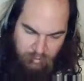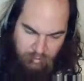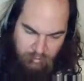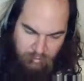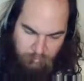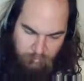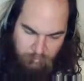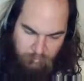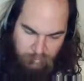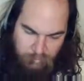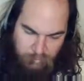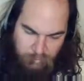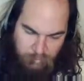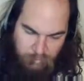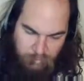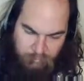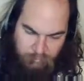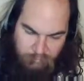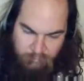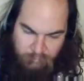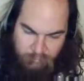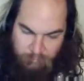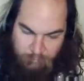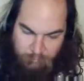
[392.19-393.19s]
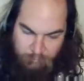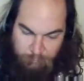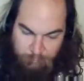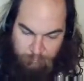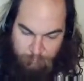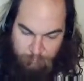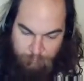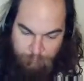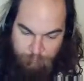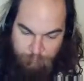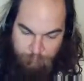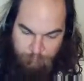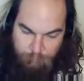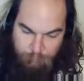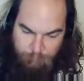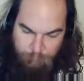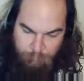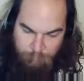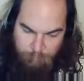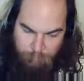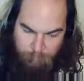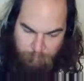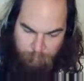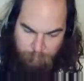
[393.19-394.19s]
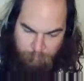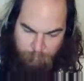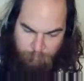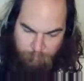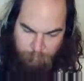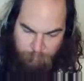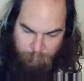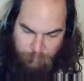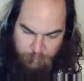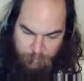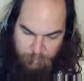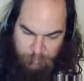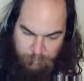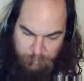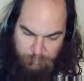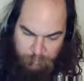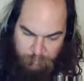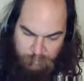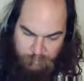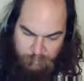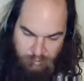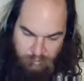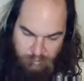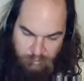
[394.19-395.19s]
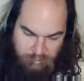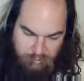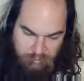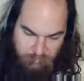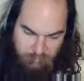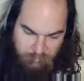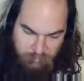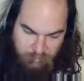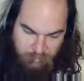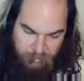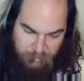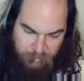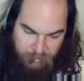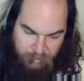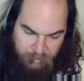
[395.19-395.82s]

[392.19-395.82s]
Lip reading: May those who fear you turn to me,